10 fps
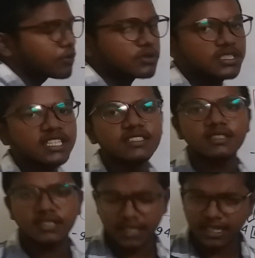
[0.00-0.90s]

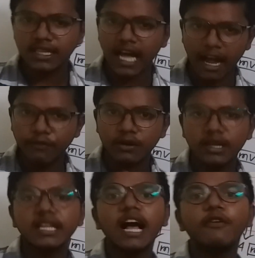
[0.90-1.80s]
process in
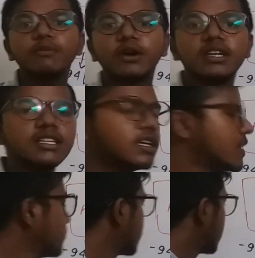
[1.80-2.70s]
our body,
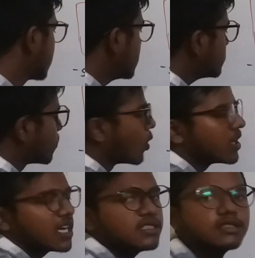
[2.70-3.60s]
this
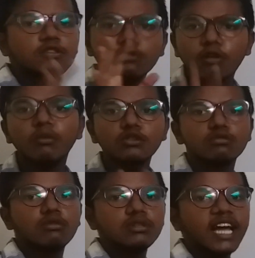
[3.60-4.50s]
voltage is so
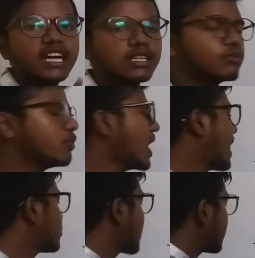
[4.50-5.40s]
much low that we have to